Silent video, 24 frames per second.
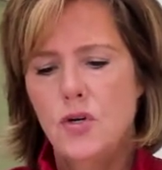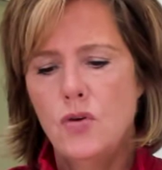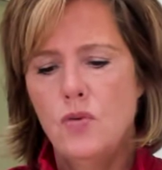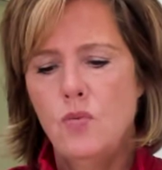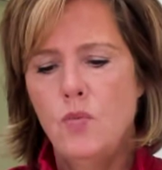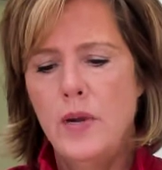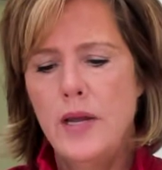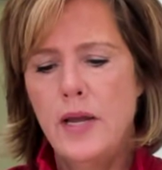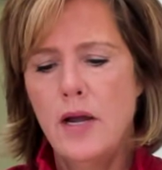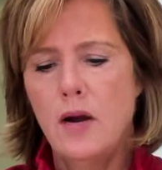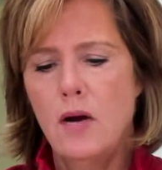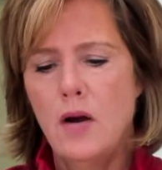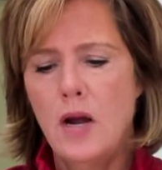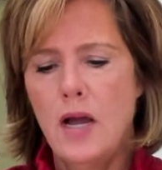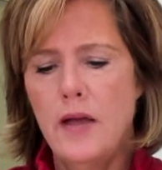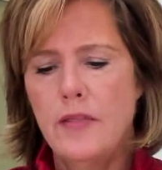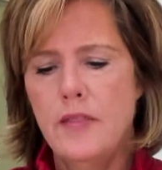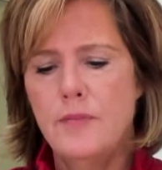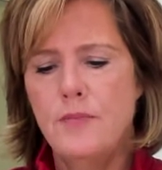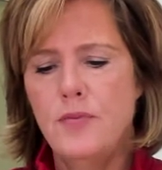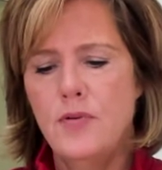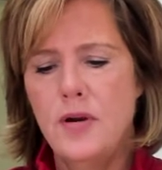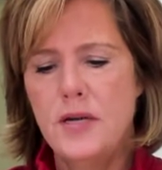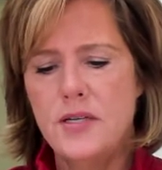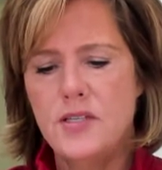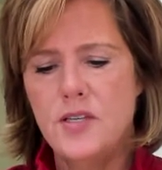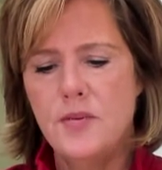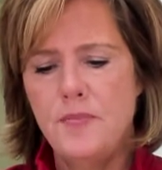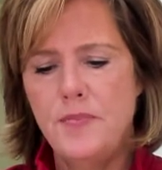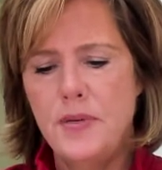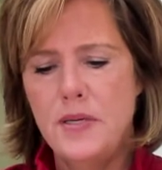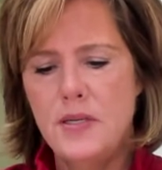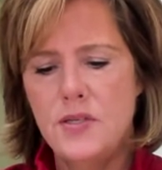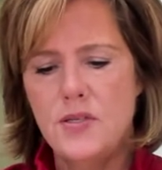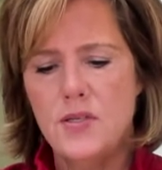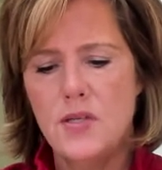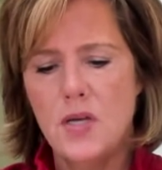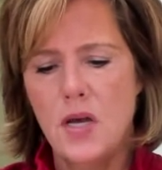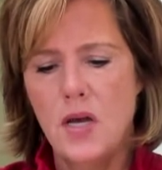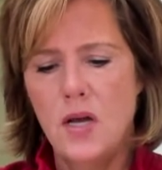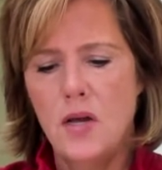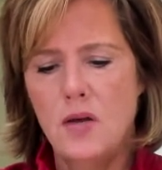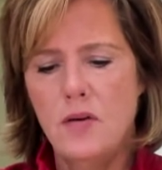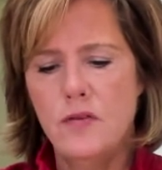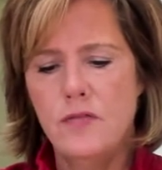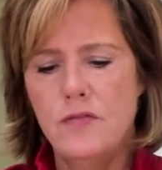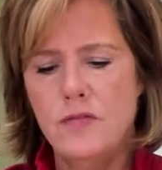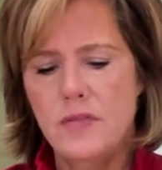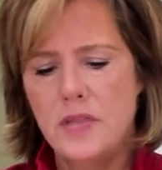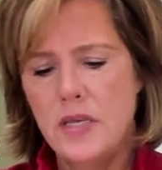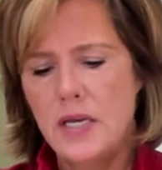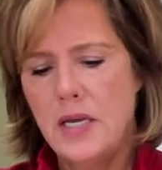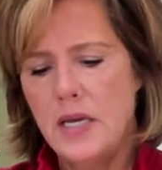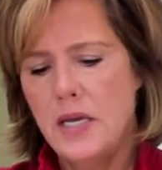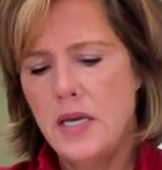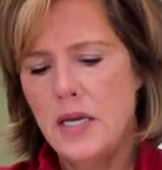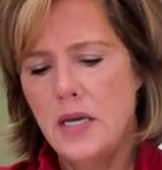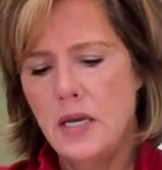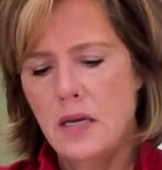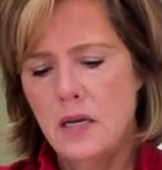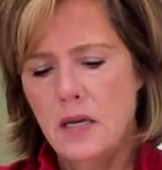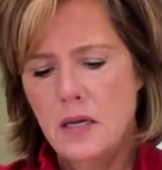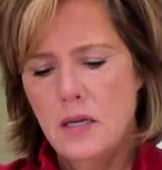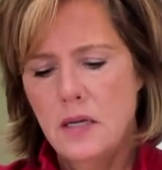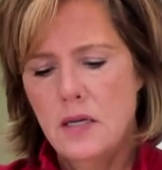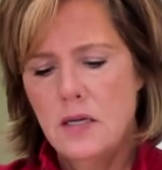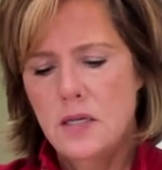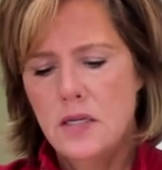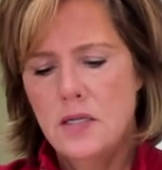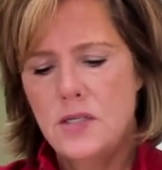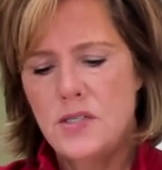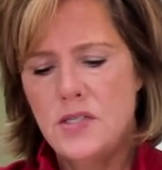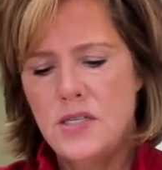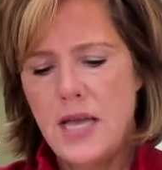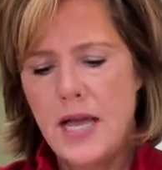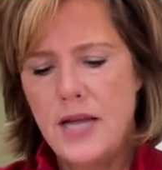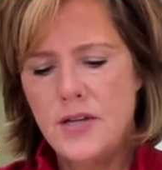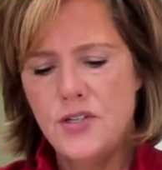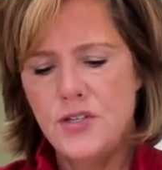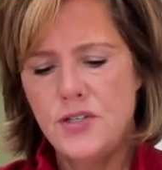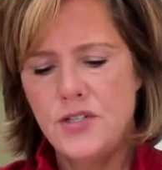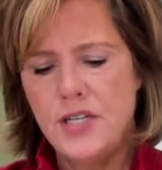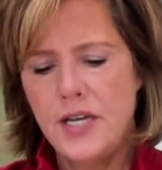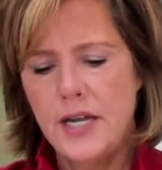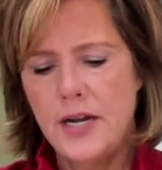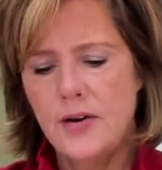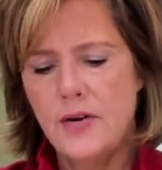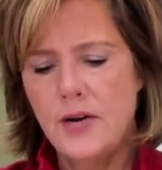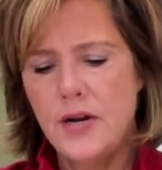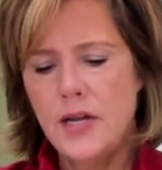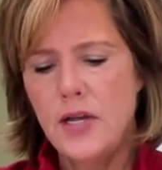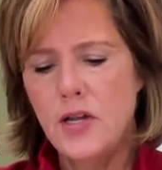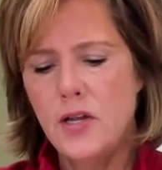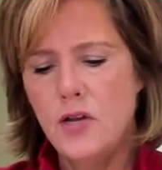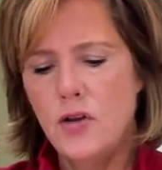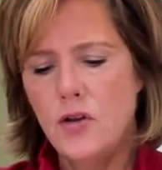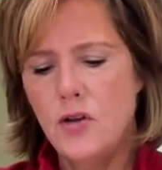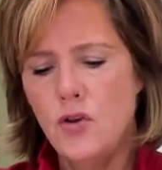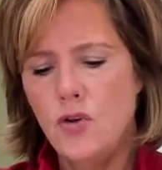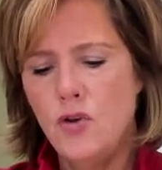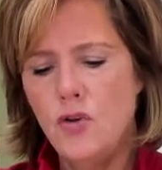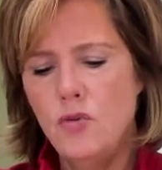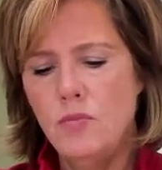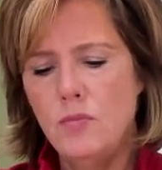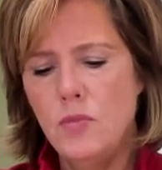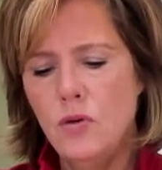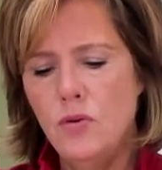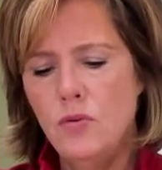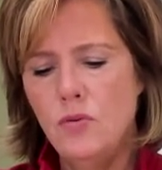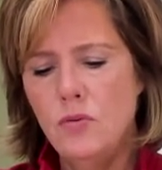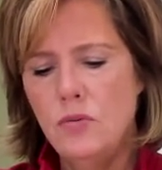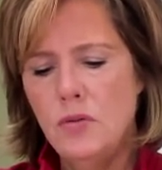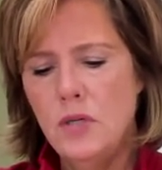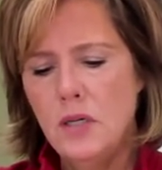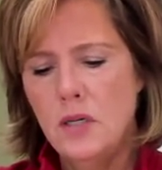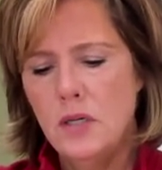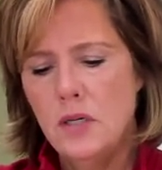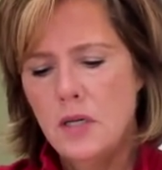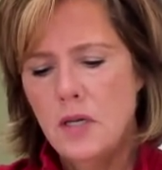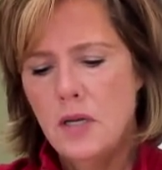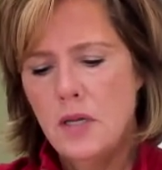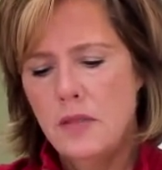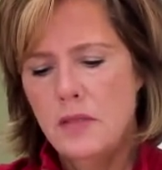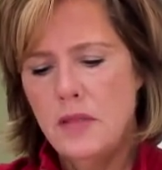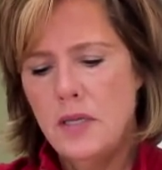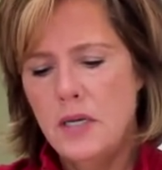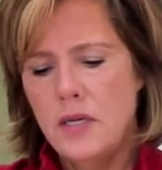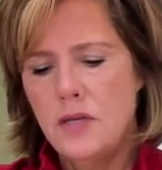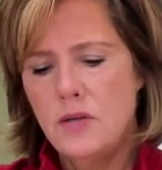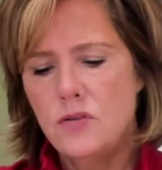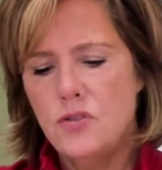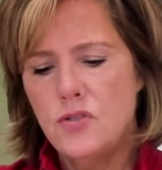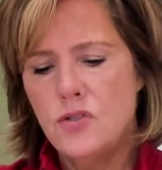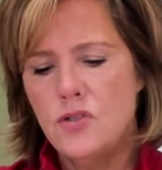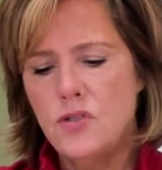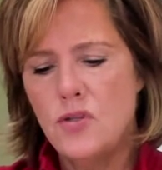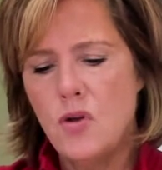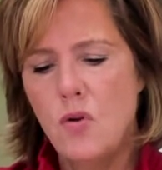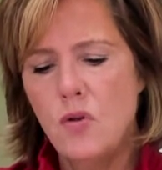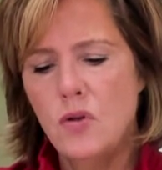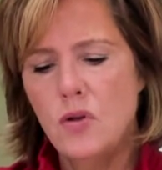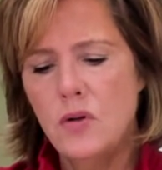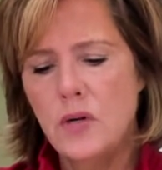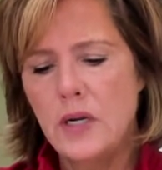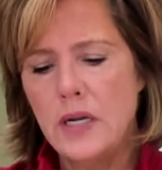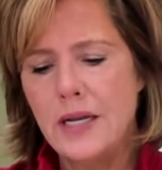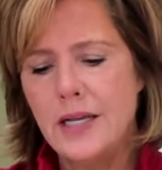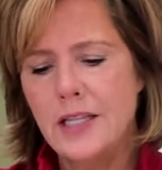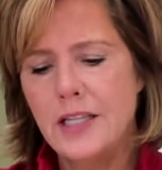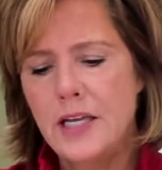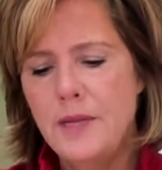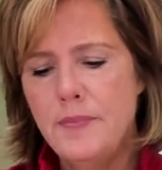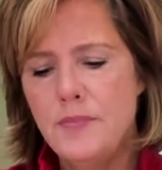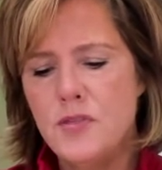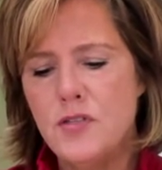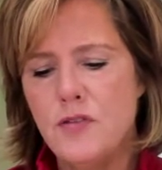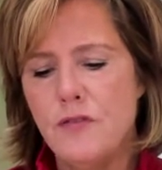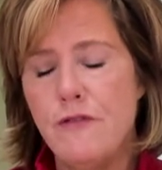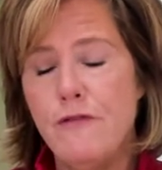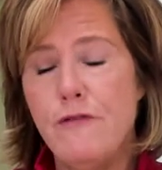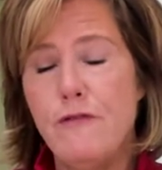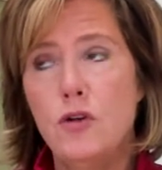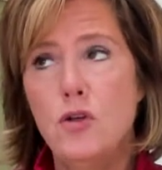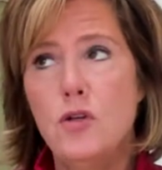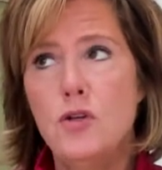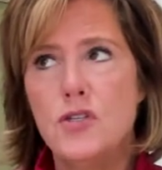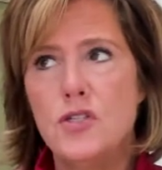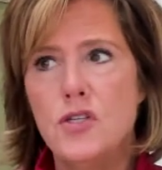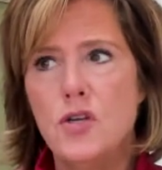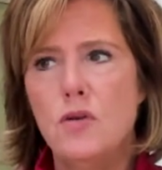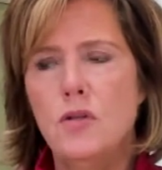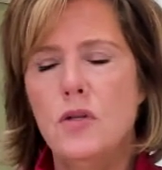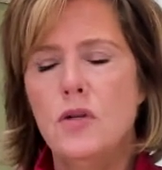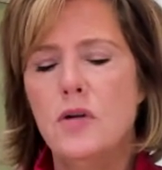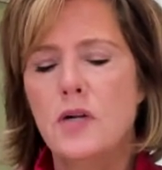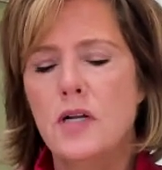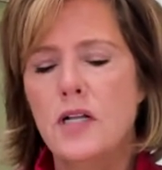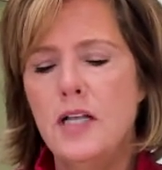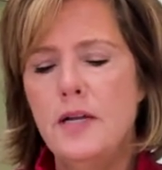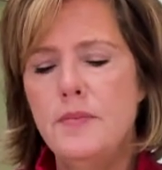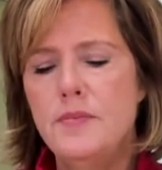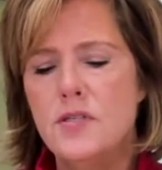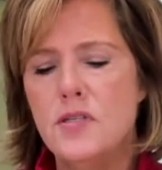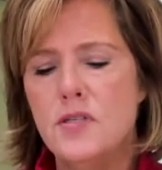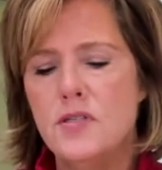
We are on the precipice of the Sagittarian new moon, the solar eclipse, full solar eclipse.